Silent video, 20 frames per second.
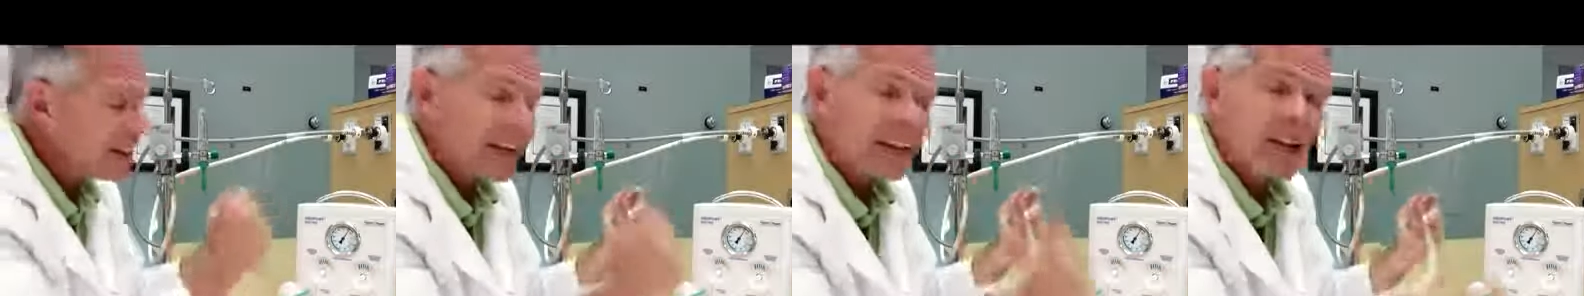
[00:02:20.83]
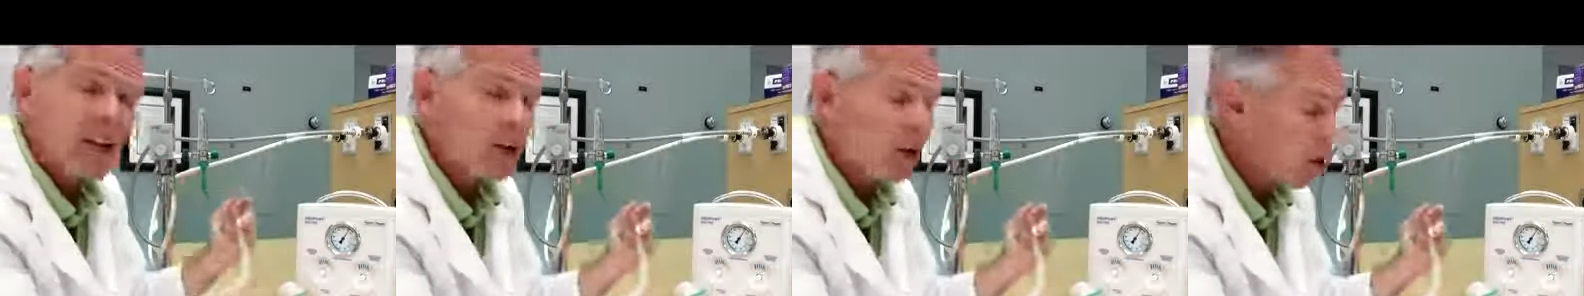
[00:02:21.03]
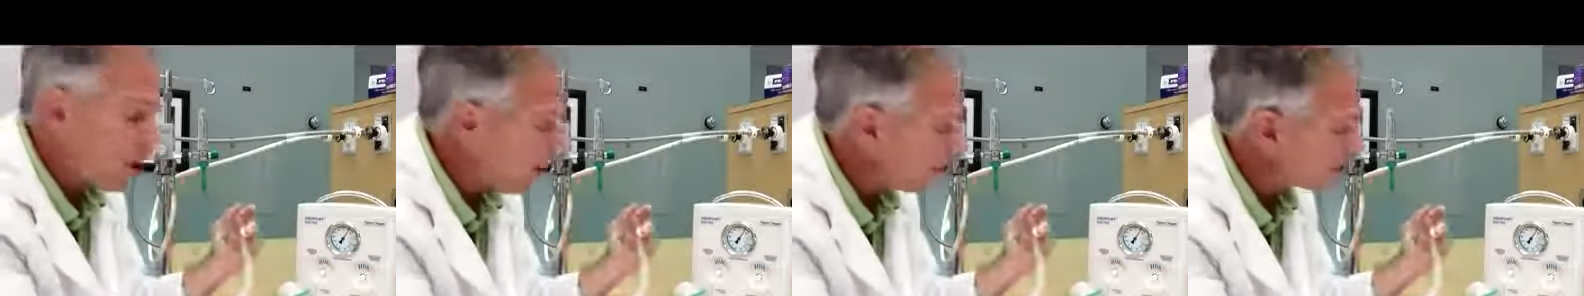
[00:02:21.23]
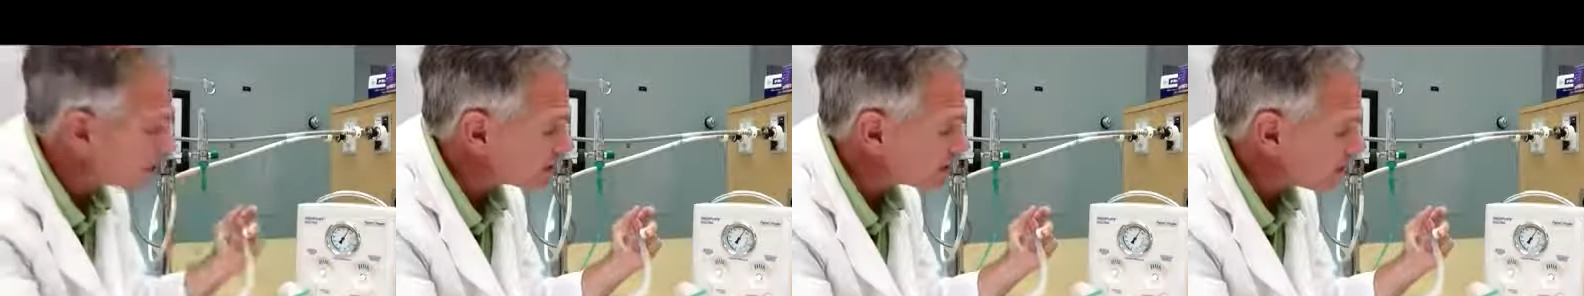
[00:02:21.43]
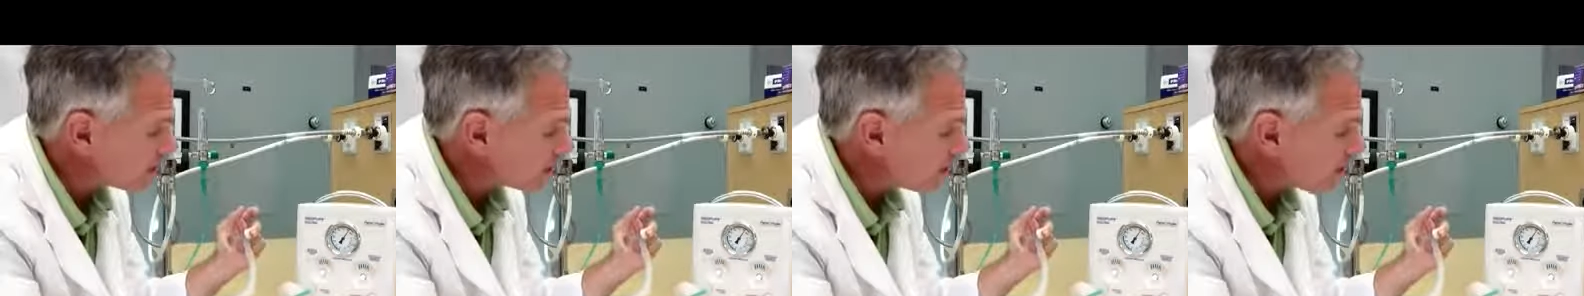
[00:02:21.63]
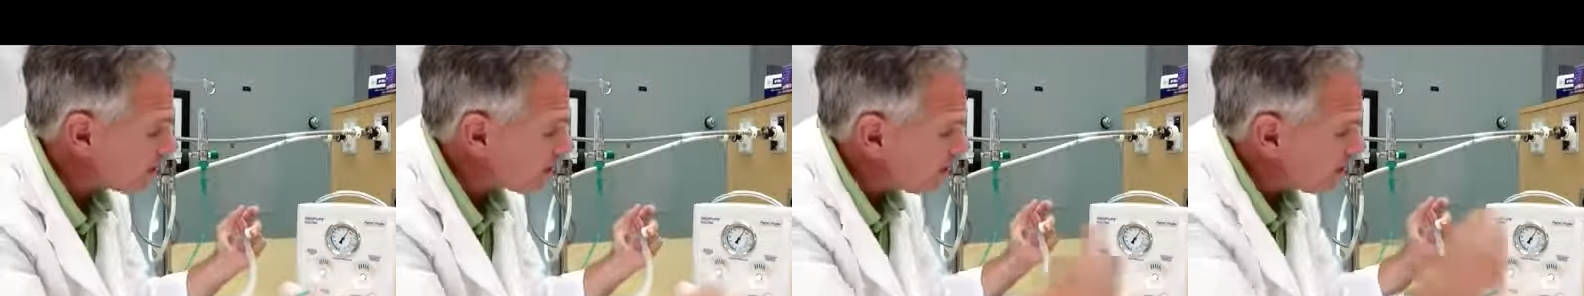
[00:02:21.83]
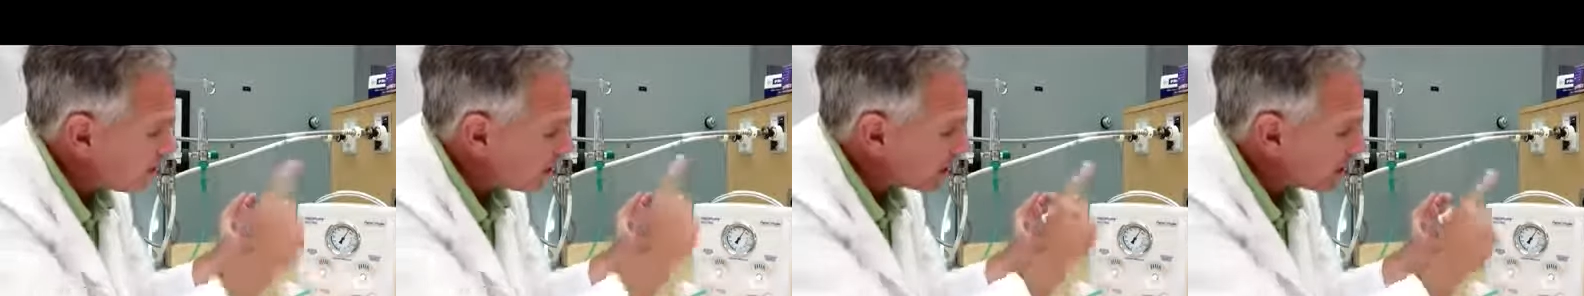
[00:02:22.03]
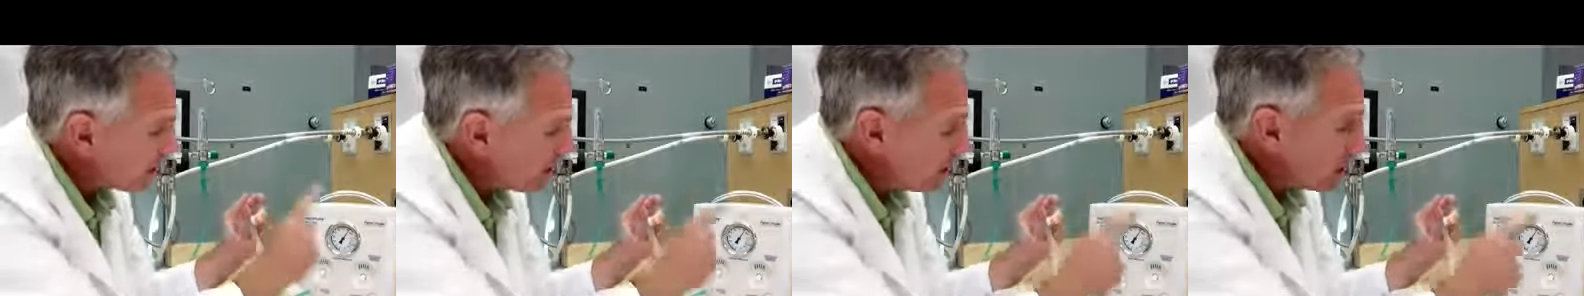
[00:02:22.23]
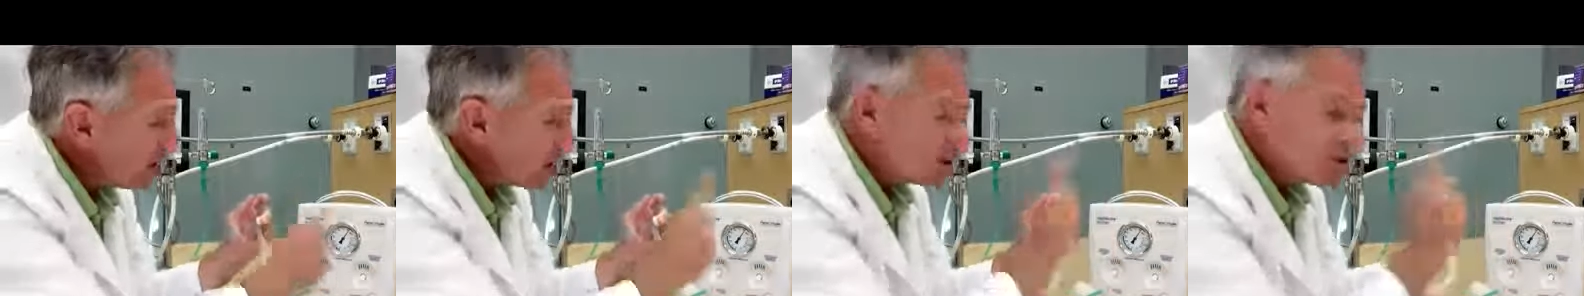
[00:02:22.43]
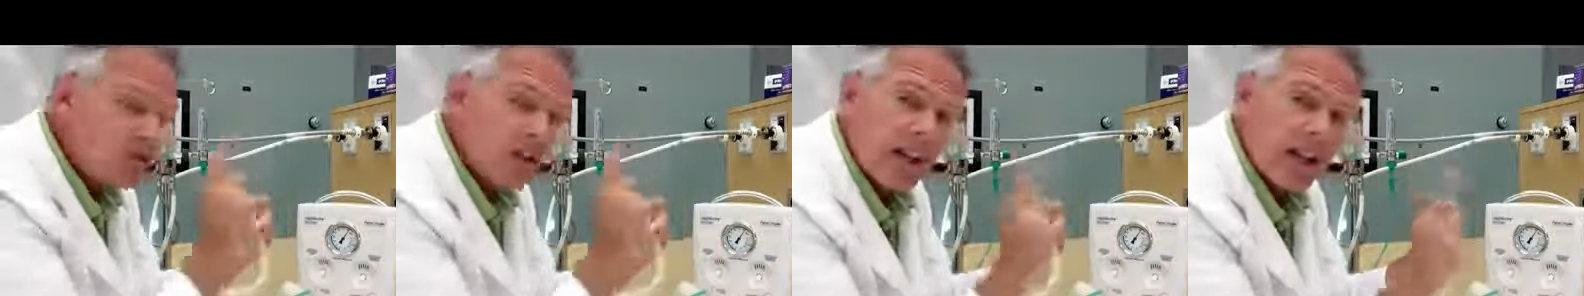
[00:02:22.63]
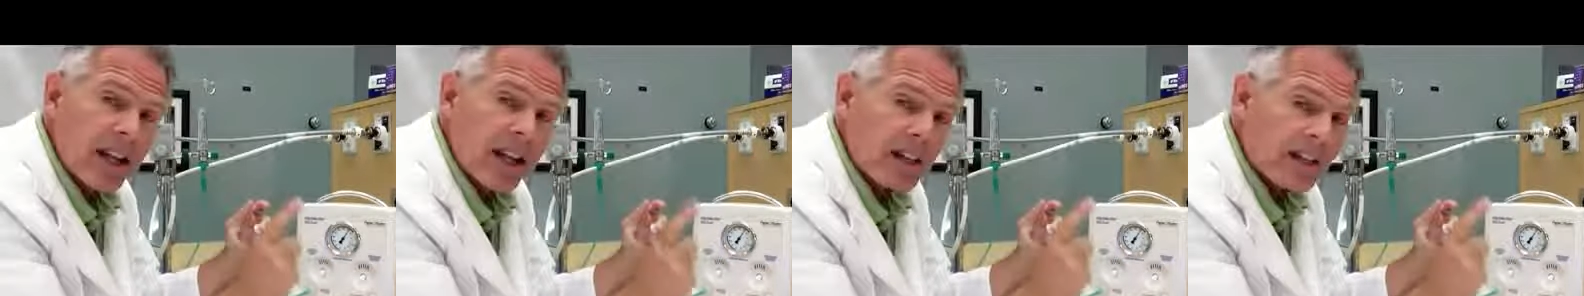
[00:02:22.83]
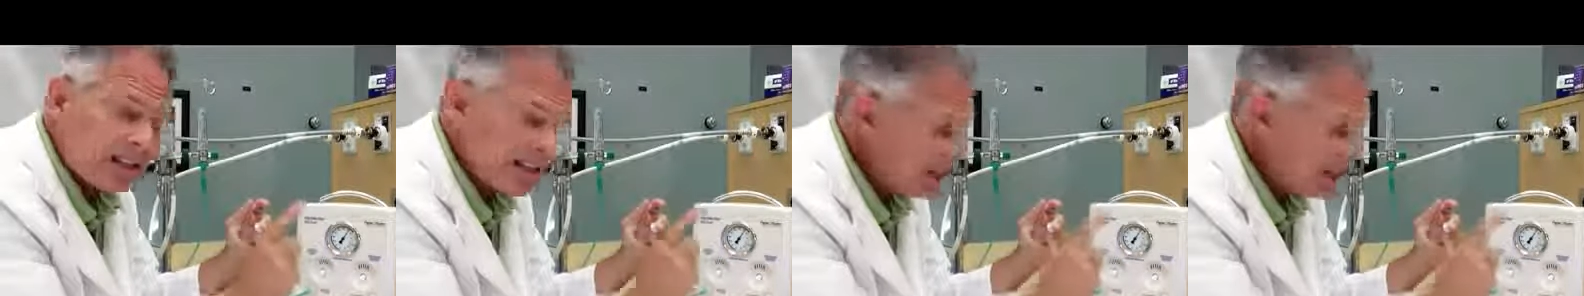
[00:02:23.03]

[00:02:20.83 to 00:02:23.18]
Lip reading: it can compensate for them. So the next